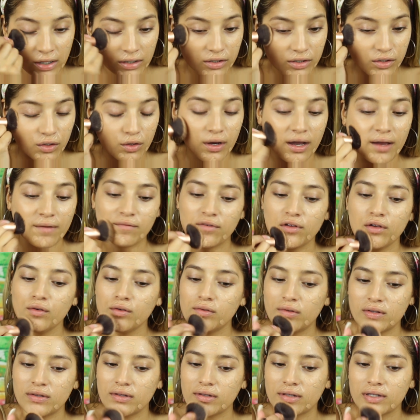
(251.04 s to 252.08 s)
So I've
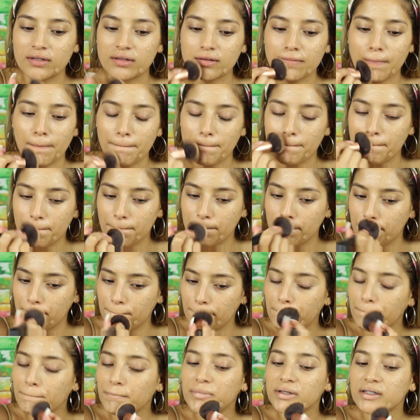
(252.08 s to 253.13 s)
used this
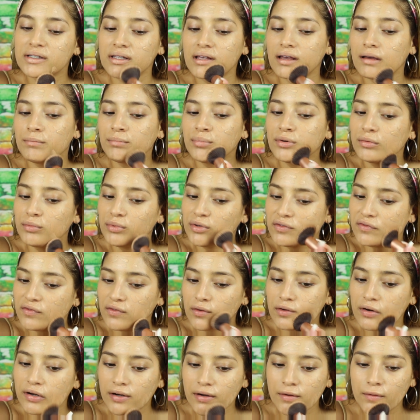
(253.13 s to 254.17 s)
sample
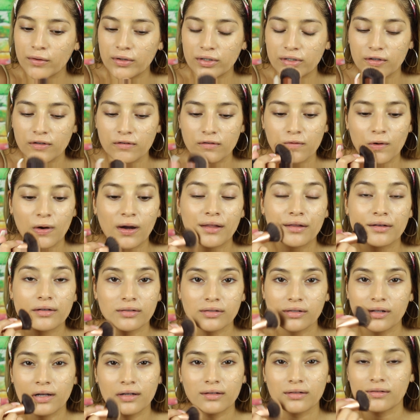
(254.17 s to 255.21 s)
before, which is why
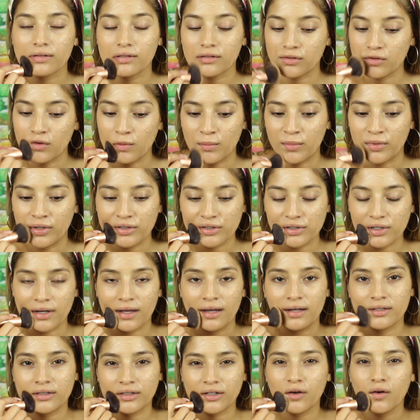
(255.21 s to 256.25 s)
there's not so much, and I
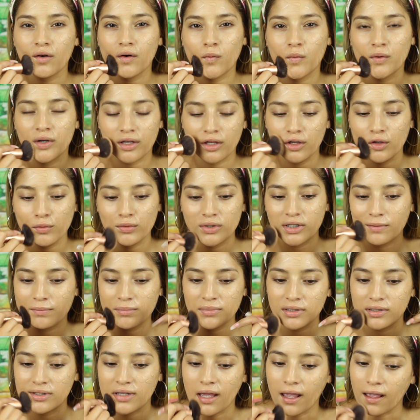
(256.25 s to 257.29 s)
have to go in with a Q-tip
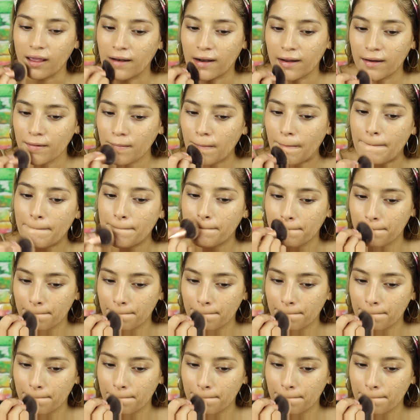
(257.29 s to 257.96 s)
to take it out.